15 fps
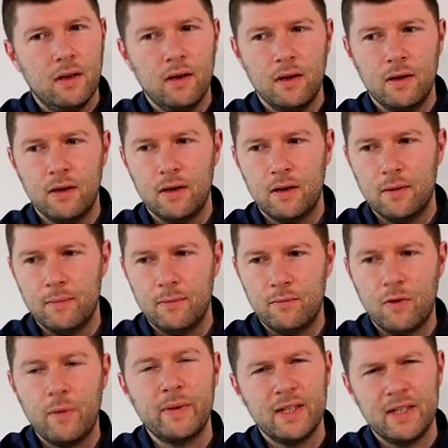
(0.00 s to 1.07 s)
um,
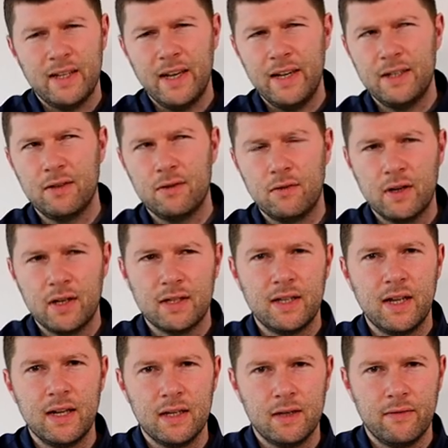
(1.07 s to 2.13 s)
representation or
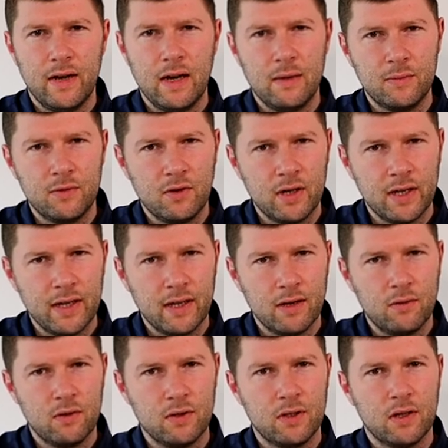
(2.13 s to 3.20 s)
understanding of how I'm trying to get
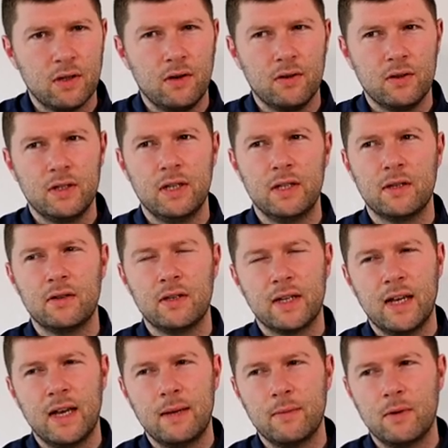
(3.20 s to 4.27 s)
across the costings because it
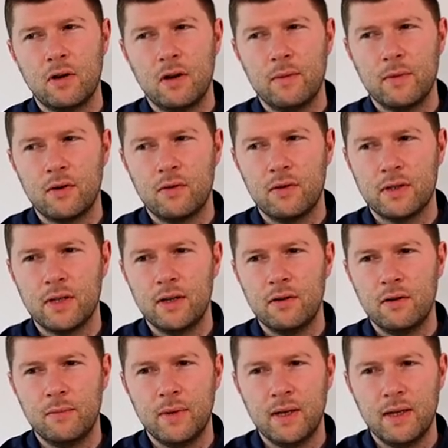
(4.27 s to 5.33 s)
can come across a
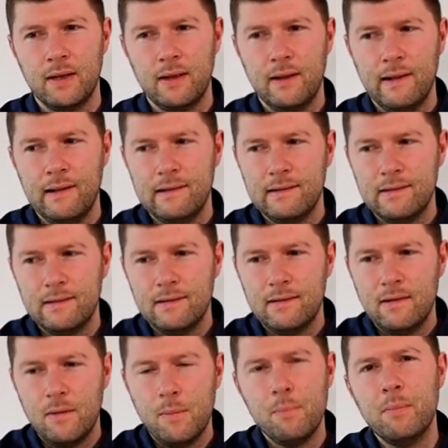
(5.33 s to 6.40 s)
little bit
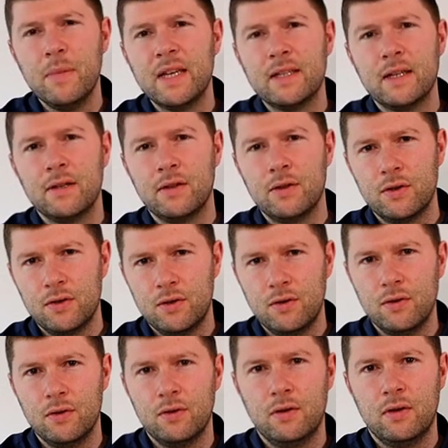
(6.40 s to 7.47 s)

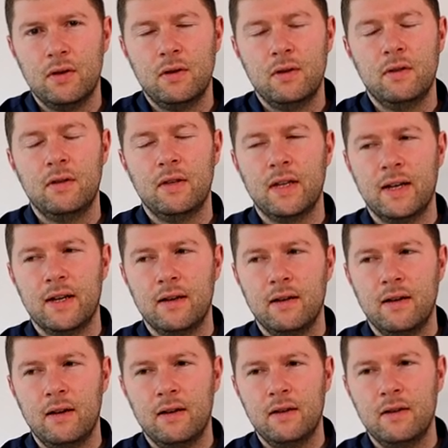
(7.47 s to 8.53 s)
misunderstood that
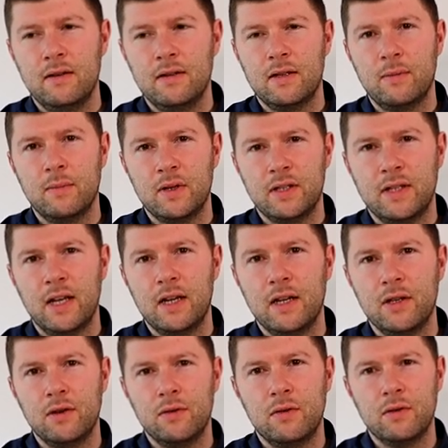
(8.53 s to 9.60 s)
someone's
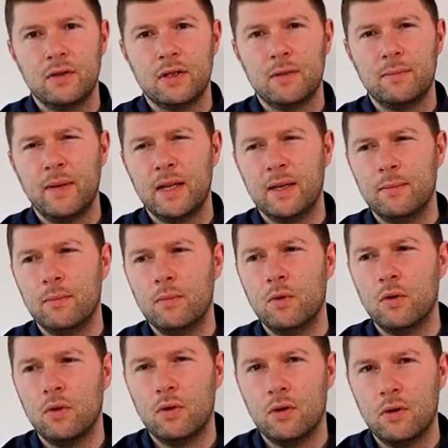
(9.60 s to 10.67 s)
telling you to spend
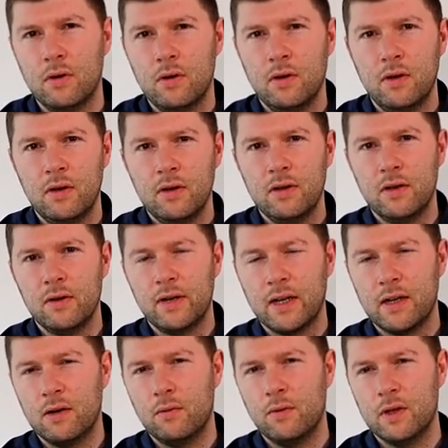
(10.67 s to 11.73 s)
more you know
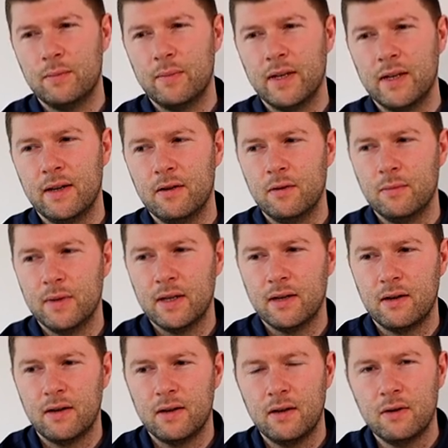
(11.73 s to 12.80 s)
that can always be a little bit
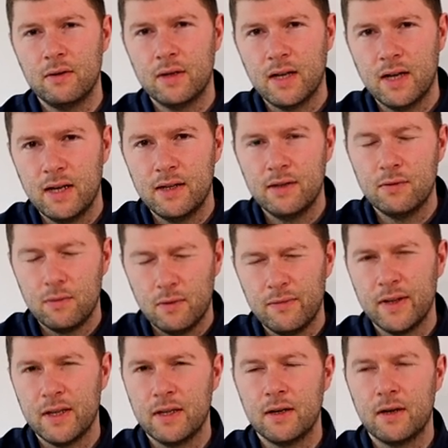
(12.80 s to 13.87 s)
like okay sort of
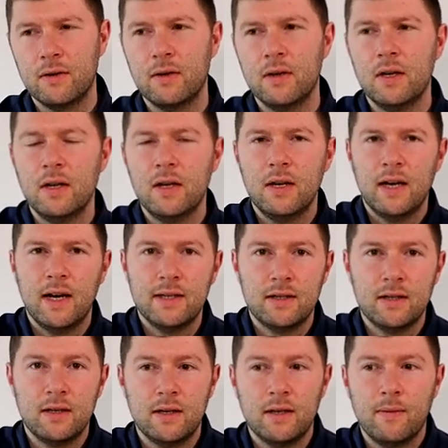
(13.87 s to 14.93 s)
thing you know
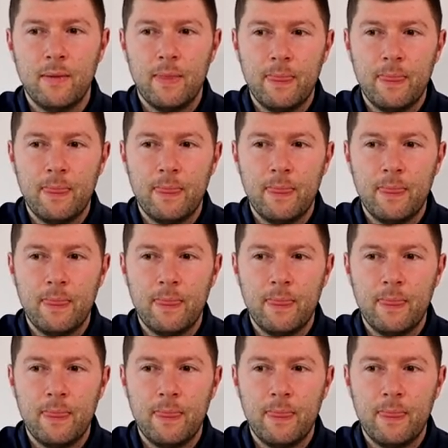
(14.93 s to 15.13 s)
as a